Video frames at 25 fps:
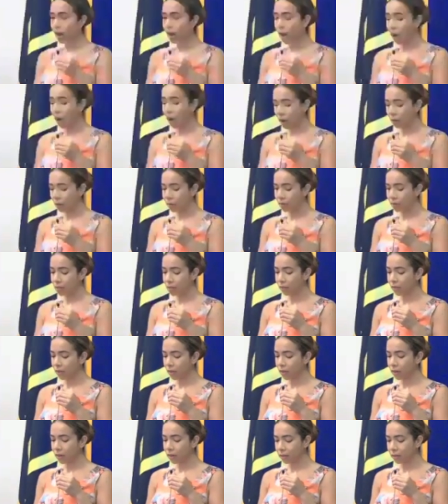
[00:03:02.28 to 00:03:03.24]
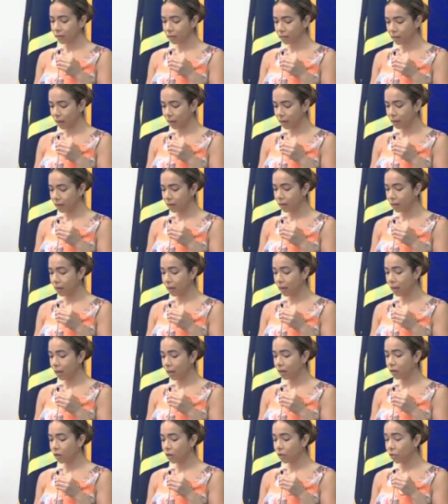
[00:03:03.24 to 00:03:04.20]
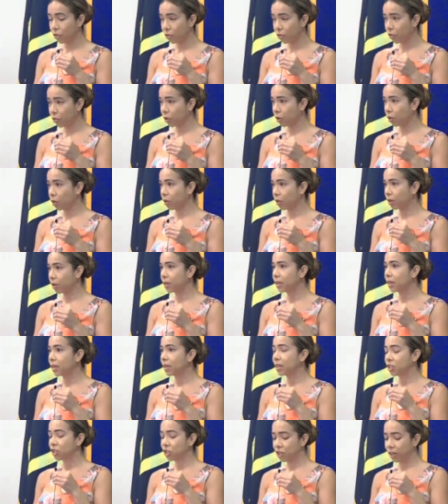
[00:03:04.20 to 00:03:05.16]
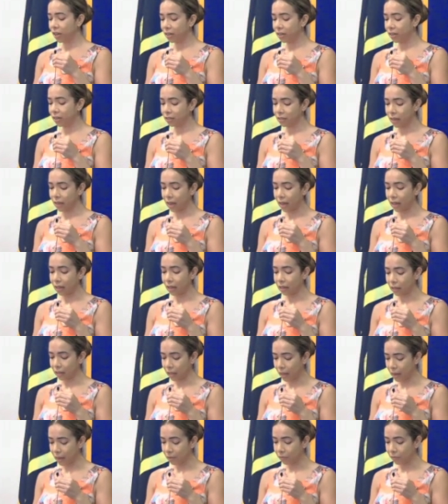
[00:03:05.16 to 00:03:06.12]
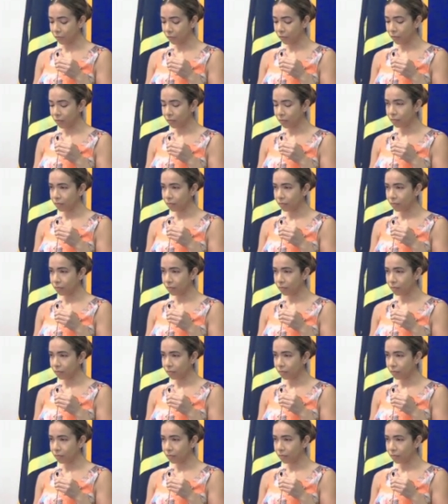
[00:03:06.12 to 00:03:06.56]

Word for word: I was given a second and a third chance at life.